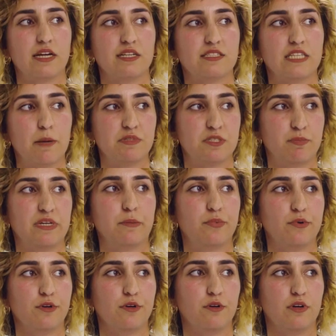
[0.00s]
accepts
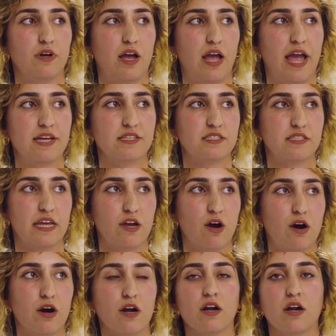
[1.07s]
people as they
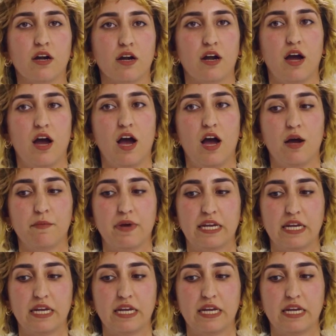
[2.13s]
are um,